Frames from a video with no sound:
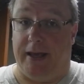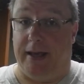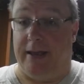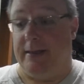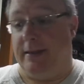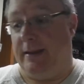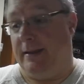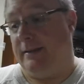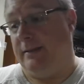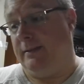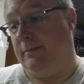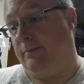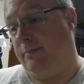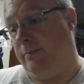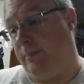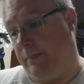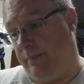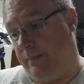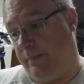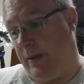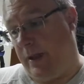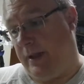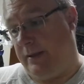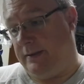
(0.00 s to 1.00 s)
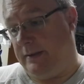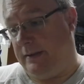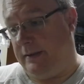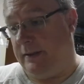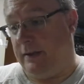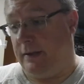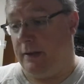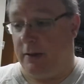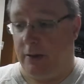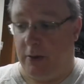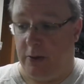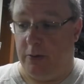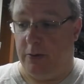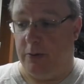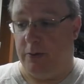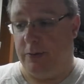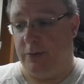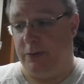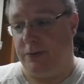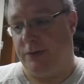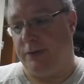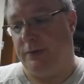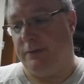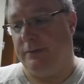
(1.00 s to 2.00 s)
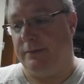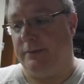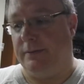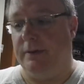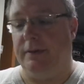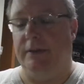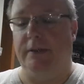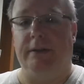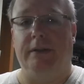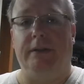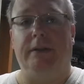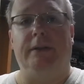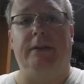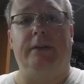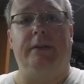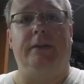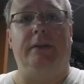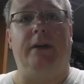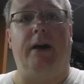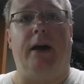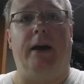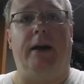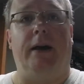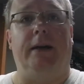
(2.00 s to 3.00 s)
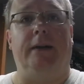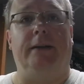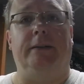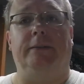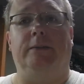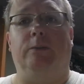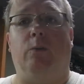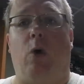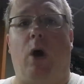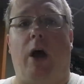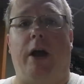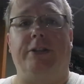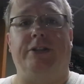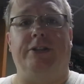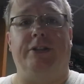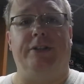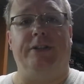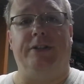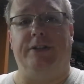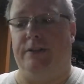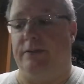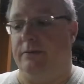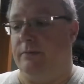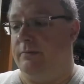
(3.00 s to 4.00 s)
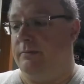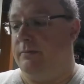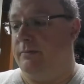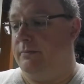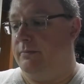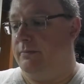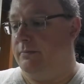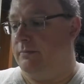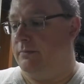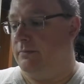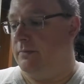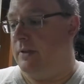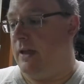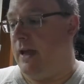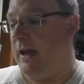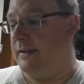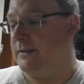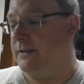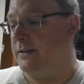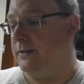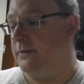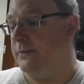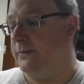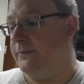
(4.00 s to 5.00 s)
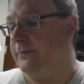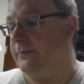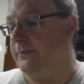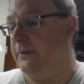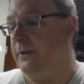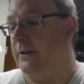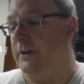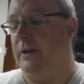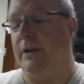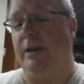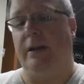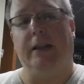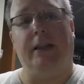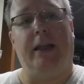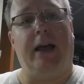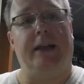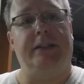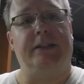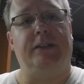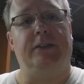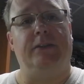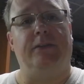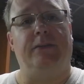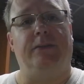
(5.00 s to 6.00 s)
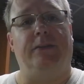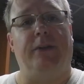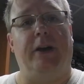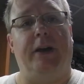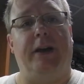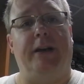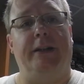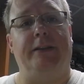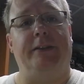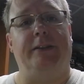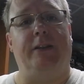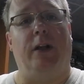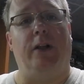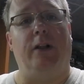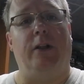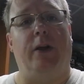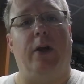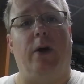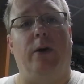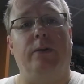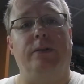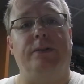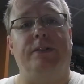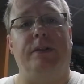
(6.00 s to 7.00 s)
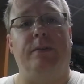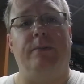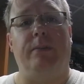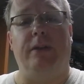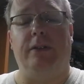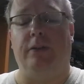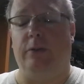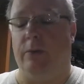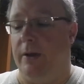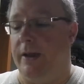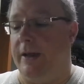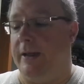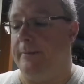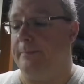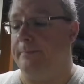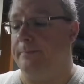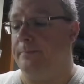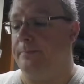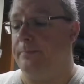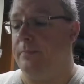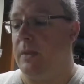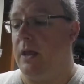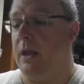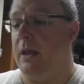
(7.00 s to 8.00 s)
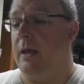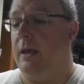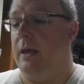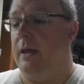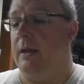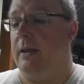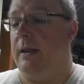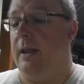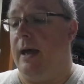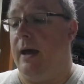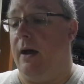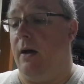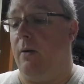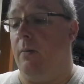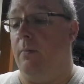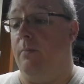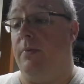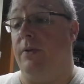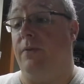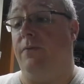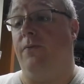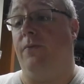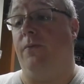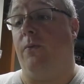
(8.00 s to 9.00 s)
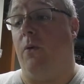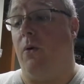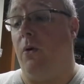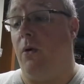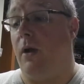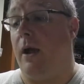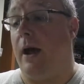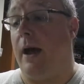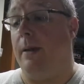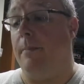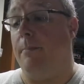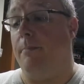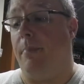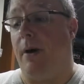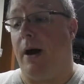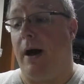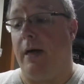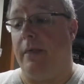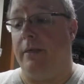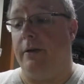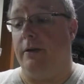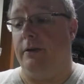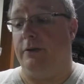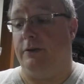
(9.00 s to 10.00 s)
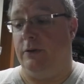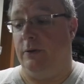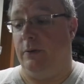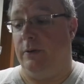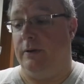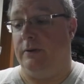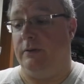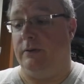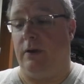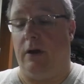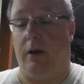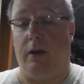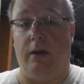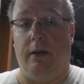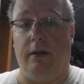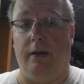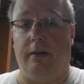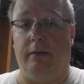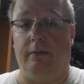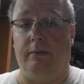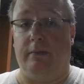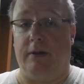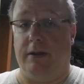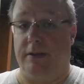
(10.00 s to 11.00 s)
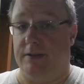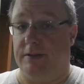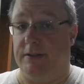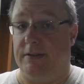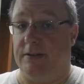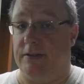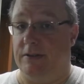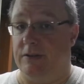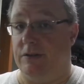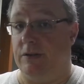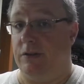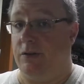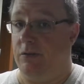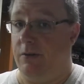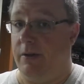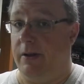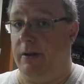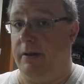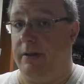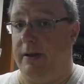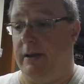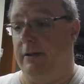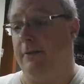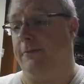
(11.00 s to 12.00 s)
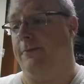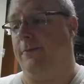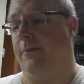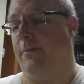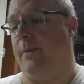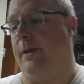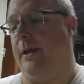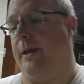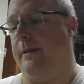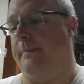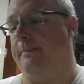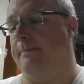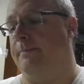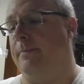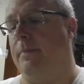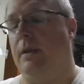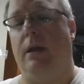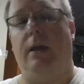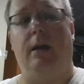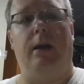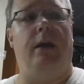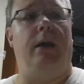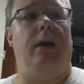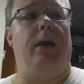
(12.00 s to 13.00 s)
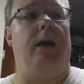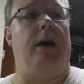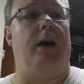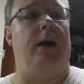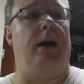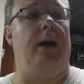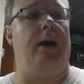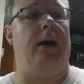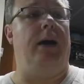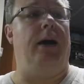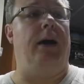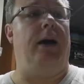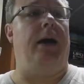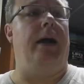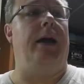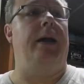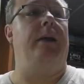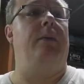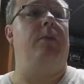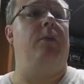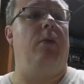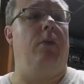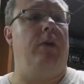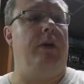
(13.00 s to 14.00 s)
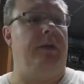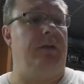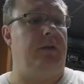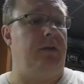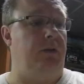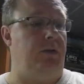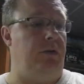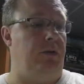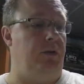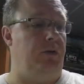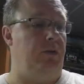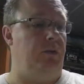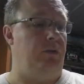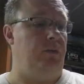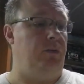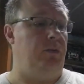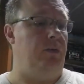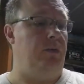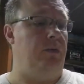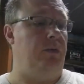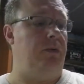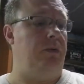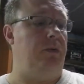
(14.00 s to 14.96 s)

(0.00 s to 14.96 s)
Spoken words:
and then painting the clothes, and washes, and lots of dull coats in between. Now, before I bother doing Taarna, because this is a grail kit for me, I am going to do